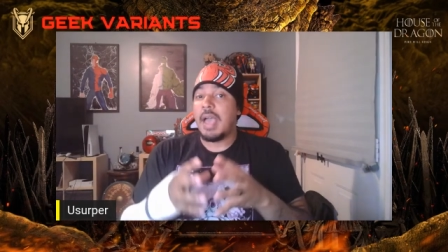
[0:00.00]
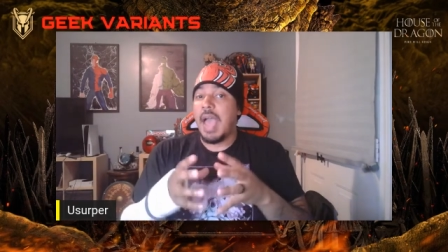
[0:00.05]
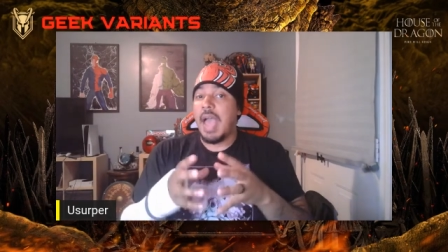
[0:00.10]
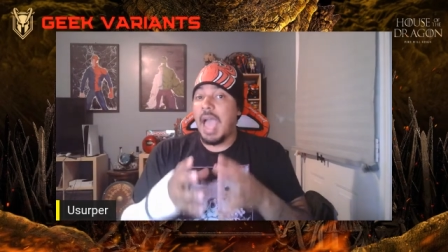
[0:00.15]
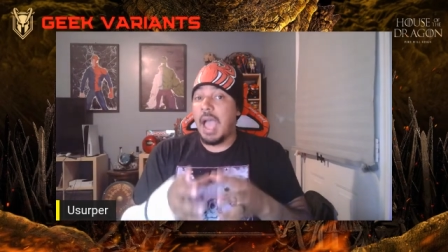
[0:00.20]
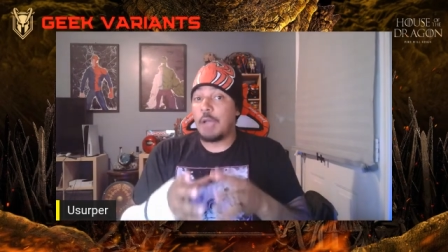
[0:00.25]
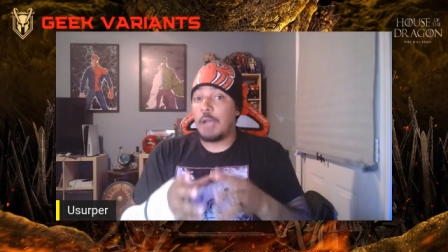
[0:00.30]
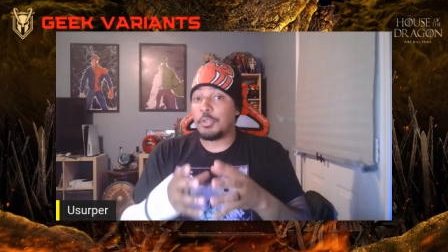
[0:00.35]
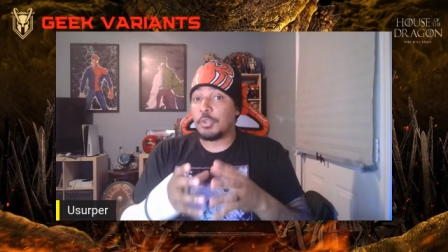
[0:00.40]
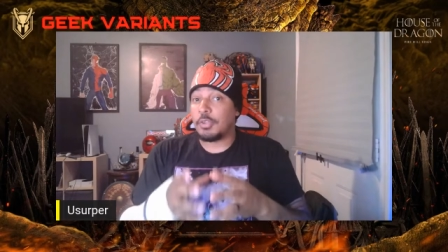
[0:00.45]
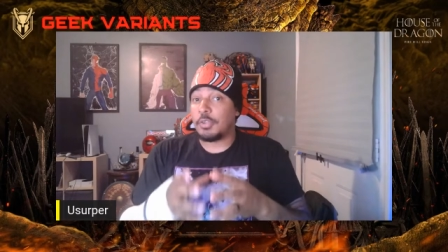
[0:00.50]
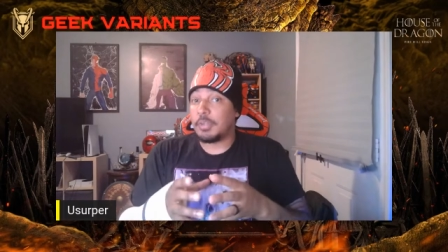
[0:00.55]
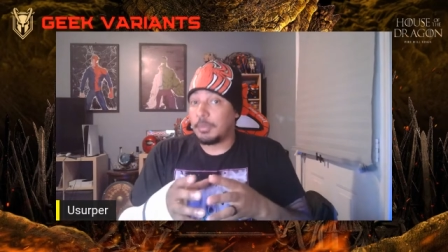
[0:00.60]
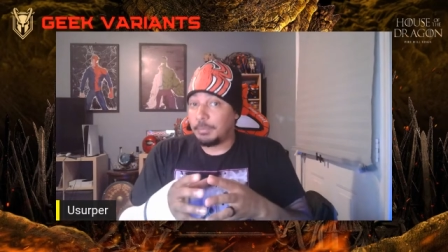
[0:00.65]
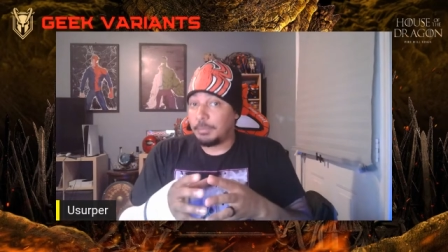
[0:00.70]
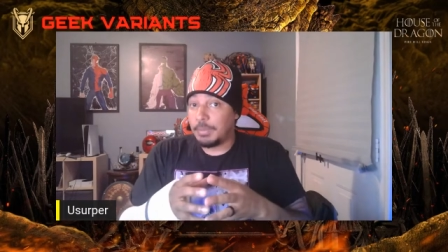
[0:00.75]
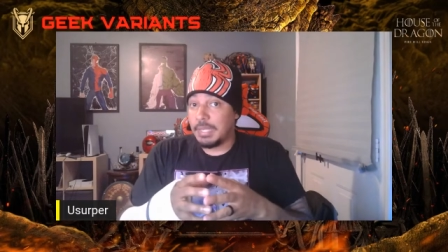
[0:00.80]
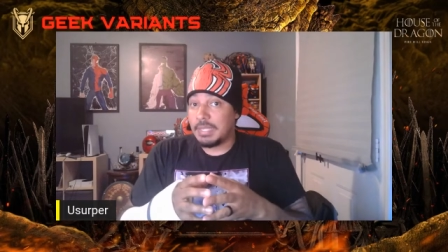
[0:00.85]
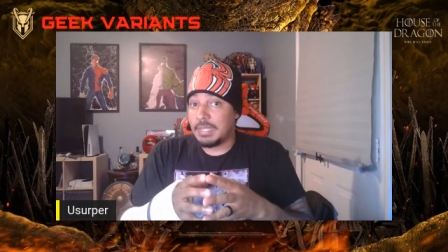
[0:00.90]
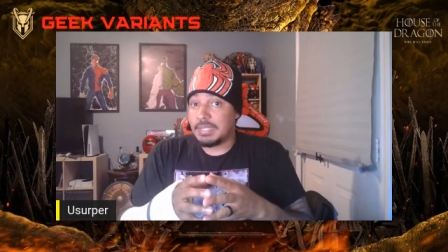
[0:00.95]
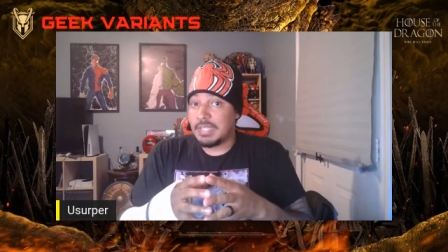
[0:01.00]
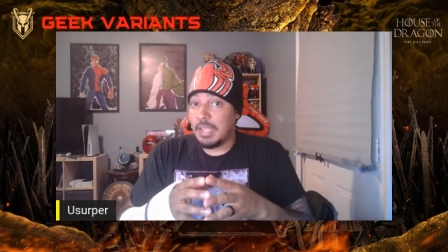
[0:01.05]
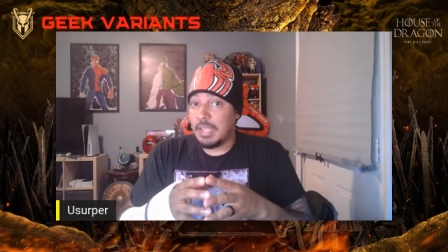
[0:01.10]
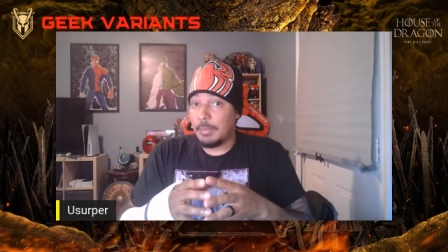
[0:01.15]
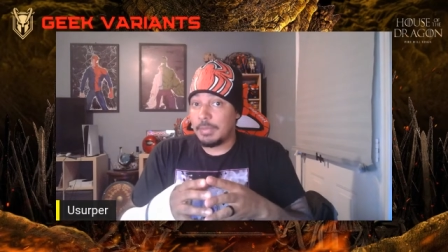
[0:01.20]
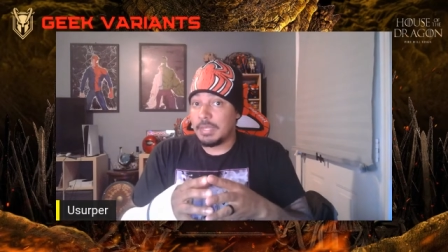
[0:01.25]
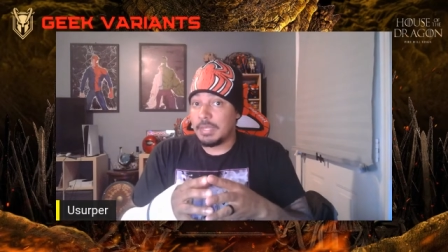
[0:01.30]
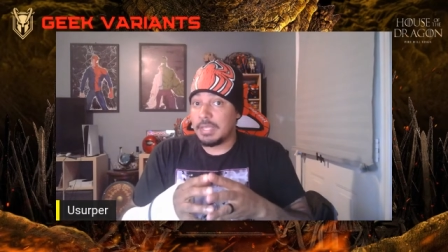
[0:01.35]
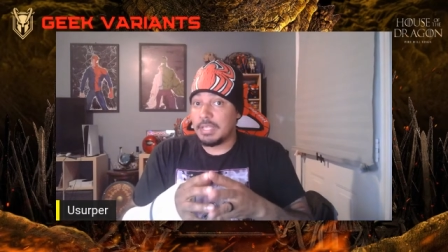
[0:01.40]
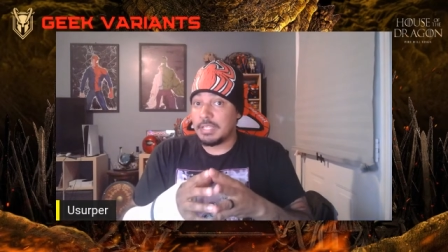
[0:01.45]
how they're going to play this out
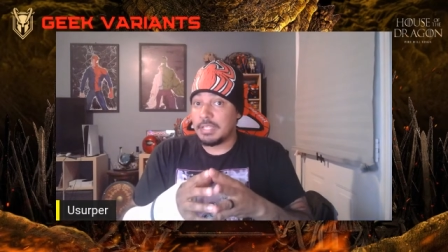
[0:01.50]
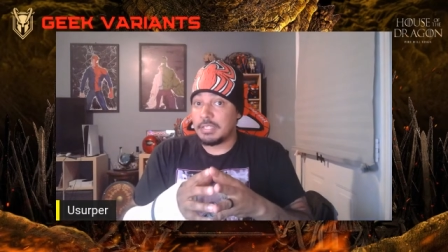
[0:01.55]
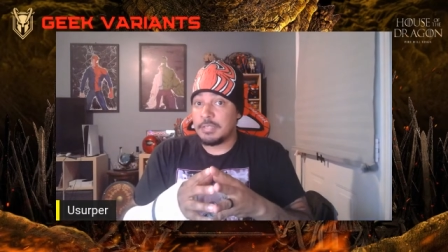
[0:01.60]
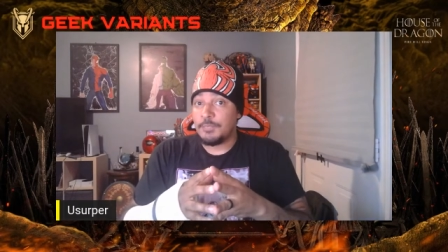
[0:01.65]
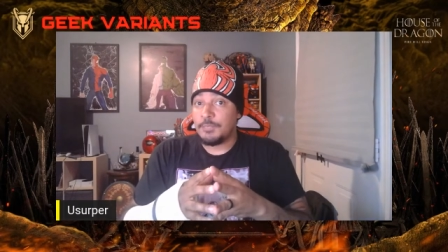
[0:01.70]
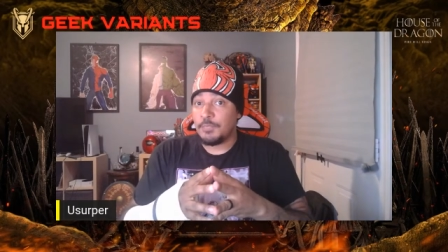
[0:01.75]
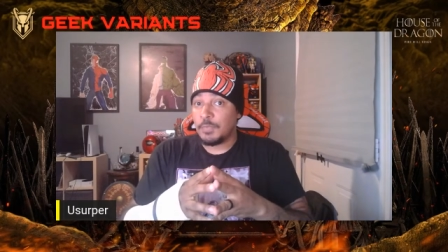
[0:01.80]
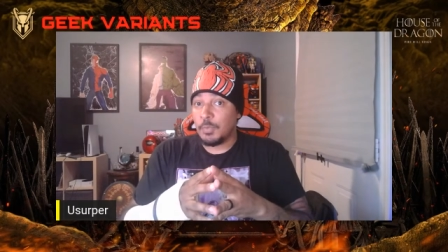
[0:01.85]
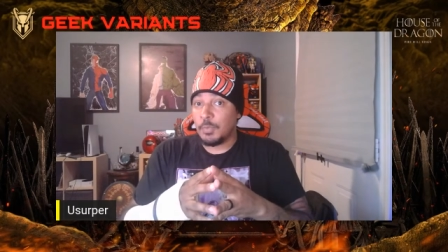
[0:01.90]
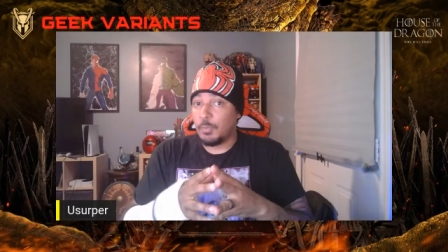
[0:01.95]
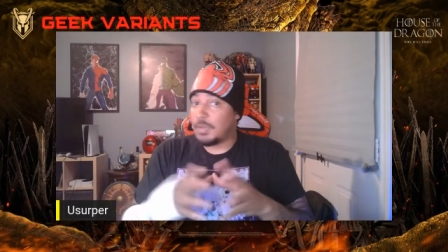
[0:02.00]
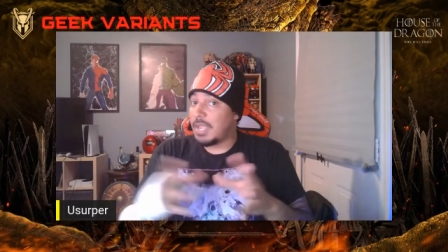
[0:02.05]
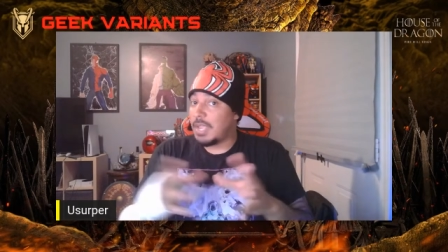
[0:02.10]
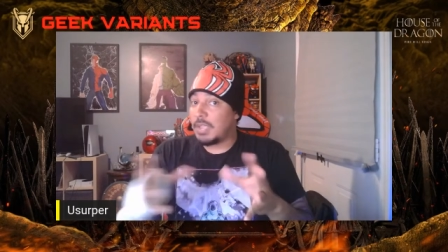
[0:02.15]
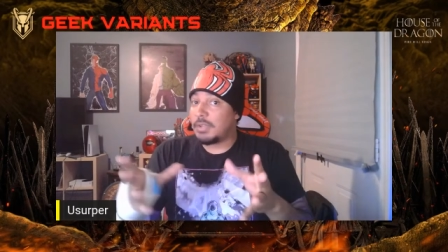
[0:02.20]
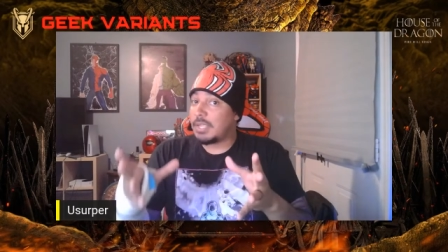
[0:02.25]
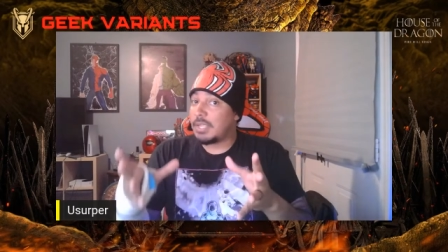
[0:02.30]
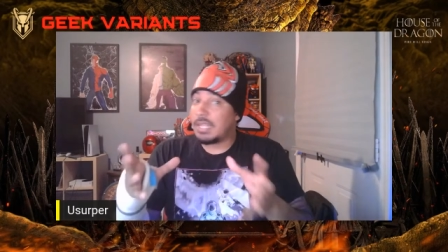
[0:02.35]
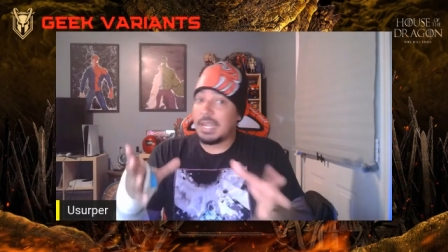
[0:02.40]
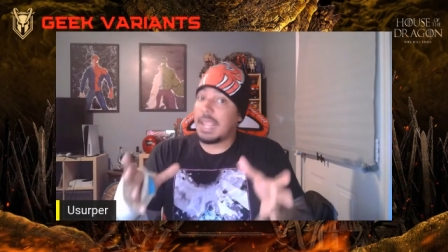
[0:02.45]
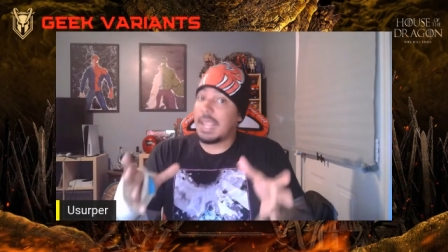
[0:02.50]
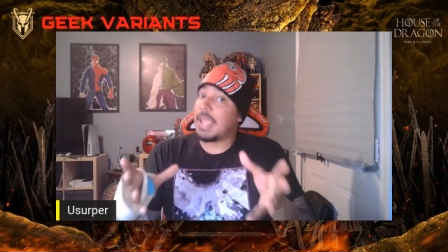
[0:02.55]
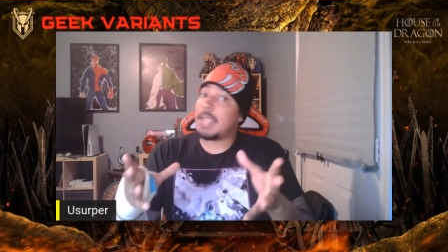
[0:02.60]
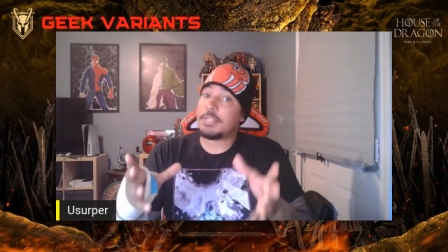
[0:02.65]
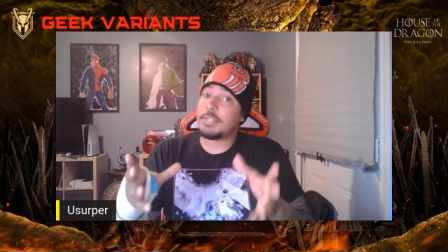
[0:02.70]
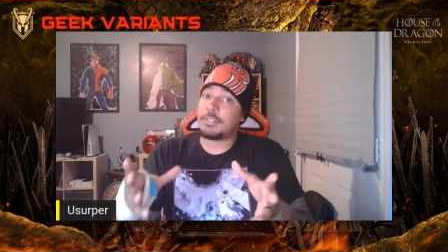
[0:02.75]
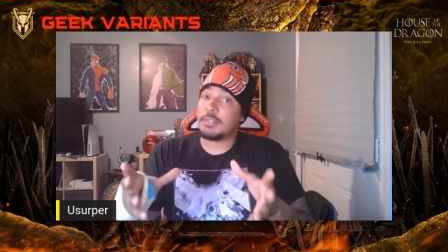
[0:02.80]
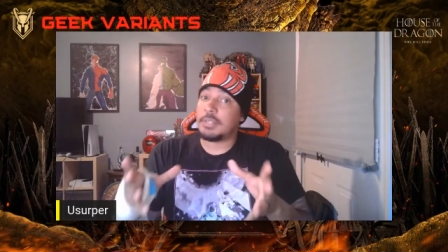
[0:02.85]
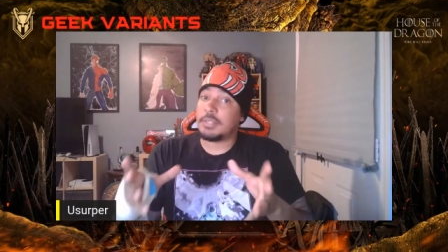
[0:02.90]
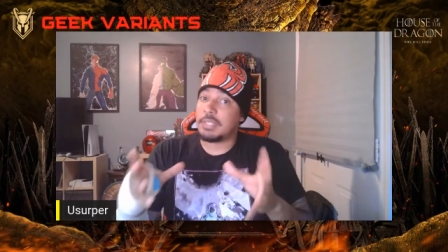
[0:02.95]
because we're not going to get an
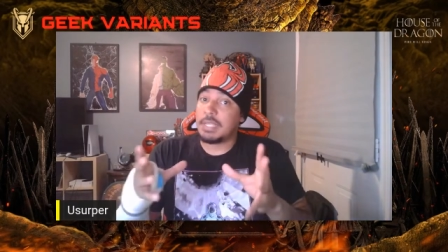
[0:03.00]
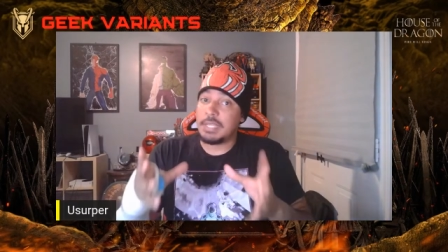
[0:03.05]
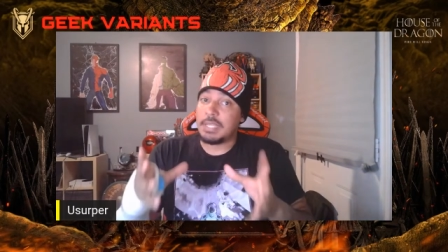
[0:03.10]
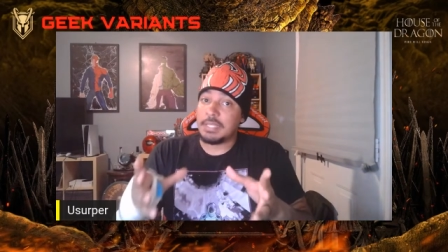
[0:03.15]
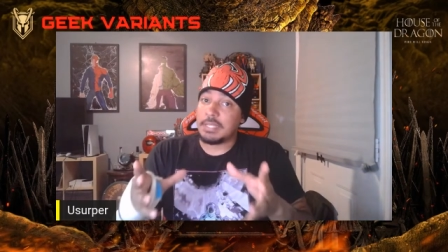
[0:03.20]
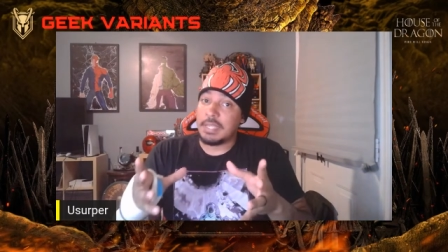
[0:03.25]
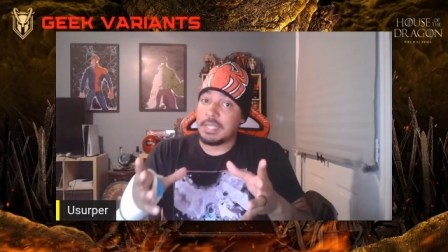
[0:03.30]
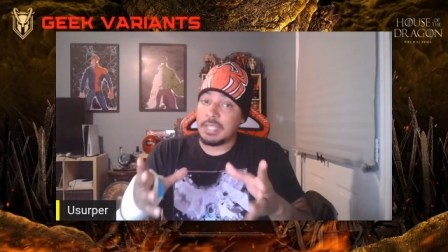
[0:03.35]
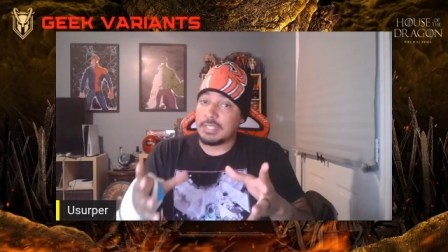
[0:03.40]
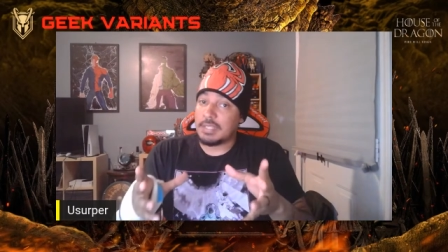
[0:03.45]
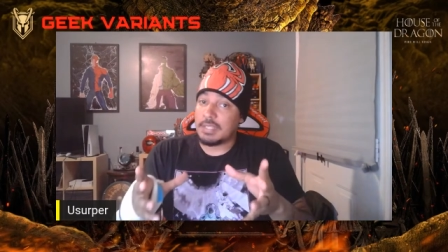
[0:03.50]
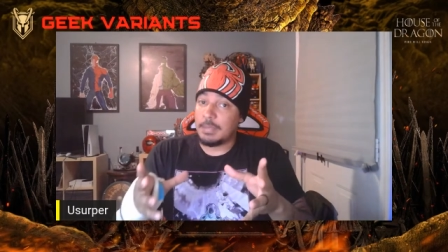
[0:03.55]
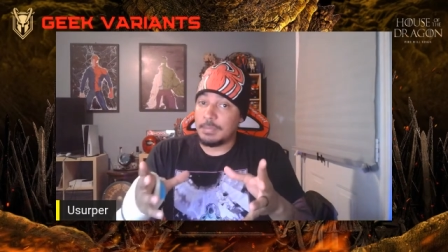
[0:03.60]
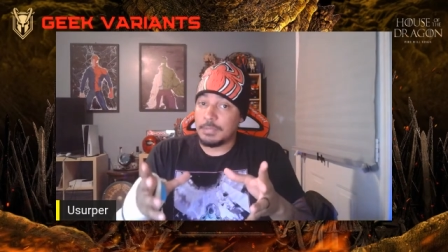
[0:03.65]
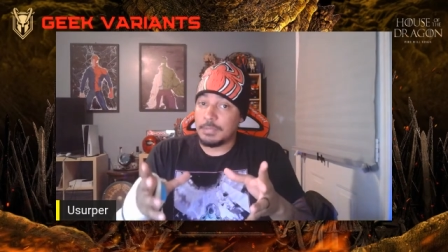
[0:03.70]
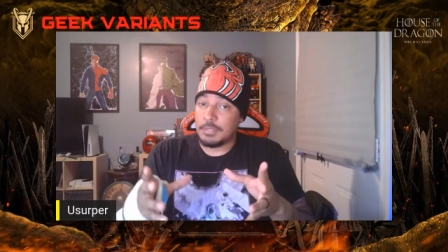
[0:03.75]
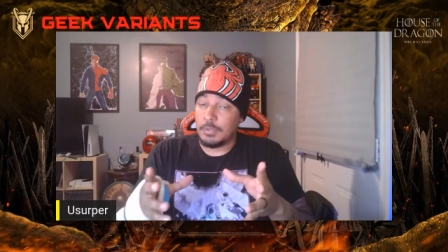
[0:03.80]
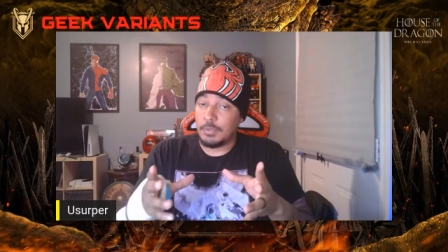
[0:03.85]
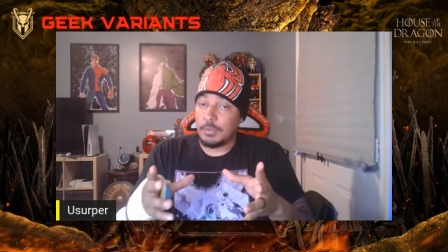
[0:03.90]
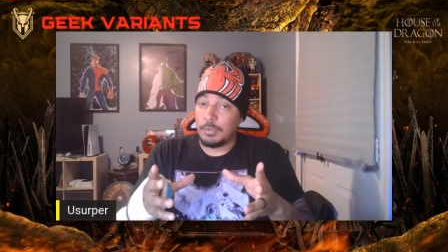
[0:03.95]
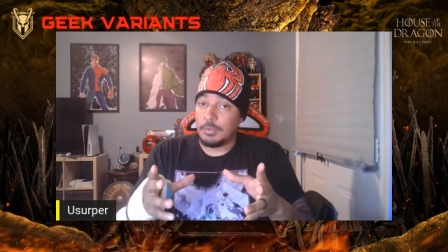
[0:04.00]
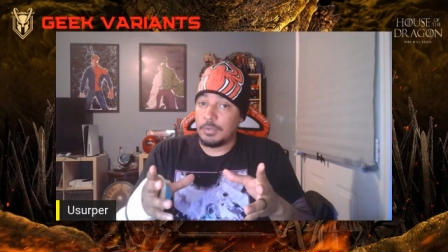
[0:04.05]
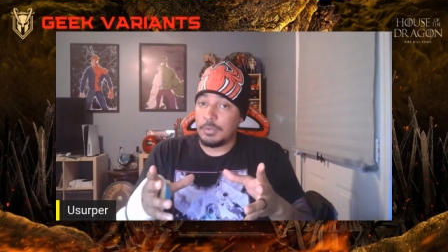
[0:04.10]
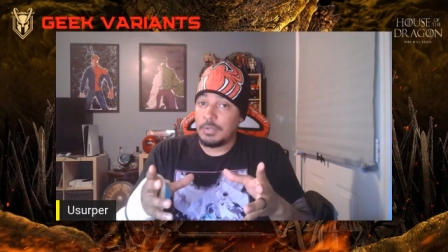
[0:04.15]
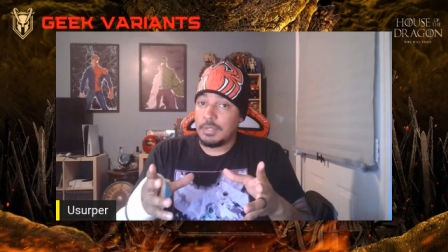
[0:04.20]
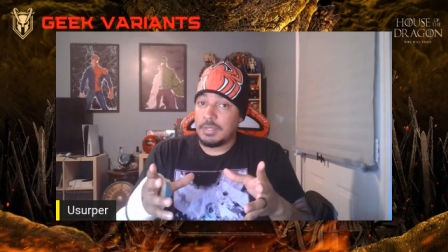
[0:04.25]
answer at the end of next episode